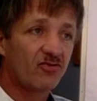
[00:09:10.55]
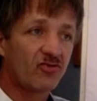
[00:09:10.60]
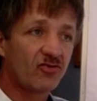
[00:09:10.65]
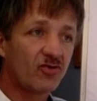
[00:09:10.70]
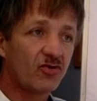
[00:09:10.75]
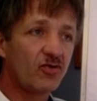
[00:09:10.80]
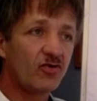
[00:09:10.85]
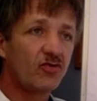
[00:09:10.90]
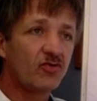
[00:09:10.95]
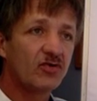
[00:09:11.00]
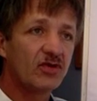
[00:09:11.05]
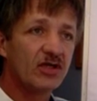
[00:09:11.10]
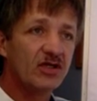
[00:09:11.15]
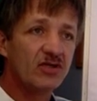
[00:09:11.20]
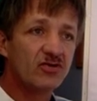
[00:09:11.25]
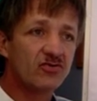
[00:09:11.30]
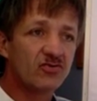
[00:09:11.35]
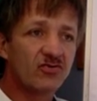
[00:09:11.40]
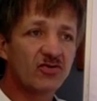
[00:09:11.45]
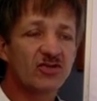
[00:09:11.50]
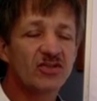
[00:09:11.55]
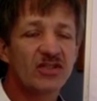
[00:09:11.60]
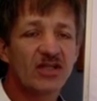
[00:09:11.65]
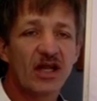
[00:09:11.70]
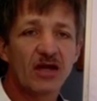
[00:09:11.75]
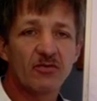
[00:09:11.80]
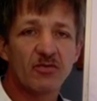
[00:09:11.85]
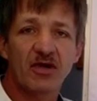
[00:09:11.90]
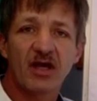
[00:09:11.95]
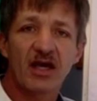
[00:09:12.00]
through the nutrition
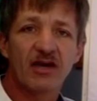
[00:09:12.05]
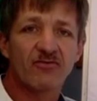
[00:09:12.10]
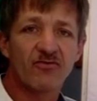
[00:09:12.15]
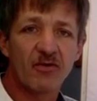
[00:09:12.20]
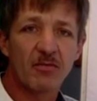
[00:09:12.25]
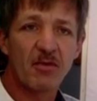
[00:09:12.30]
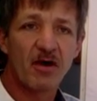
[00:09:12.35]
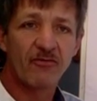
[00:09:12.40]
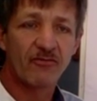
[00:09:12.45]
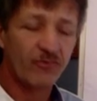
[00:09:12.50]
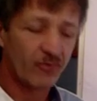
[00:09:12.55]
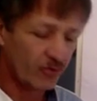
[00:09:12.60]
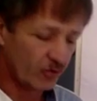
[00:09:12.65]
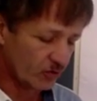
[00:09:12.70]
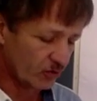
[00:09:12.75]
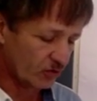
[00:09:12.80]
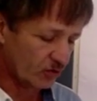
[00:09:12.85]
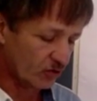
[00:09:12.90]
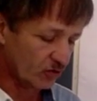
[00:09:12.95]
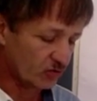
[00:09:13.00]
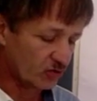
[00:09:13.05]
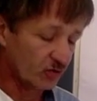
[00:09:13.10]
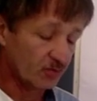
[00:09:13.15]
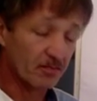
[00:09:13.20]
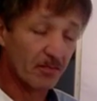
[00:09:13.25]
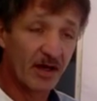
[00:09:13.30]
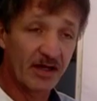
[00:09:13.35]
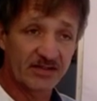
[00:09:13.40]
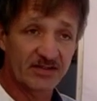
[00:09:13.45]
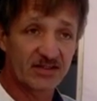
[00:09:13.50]
that we get from our food due to
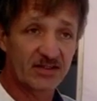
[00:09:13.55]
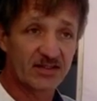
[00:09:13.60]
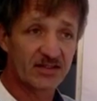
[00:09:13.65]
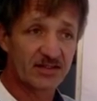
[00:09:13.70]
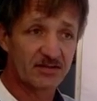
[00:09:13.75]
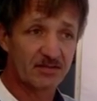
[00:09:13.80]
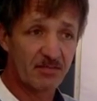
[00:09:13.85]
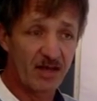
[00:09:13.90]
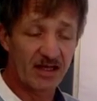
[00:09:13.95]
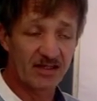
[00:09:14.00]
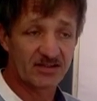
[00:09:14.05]
mass